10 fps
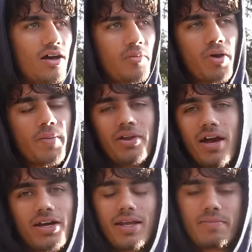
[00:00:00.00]
I'm probably
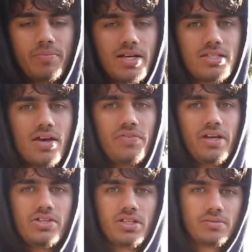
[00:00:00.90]
not gonna give the best
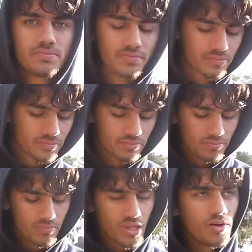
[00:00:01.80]
definition,
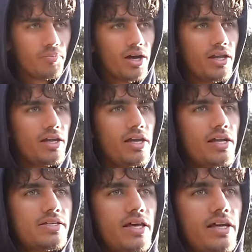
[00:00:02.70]
but
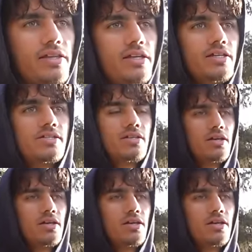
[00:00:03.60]
it's like this.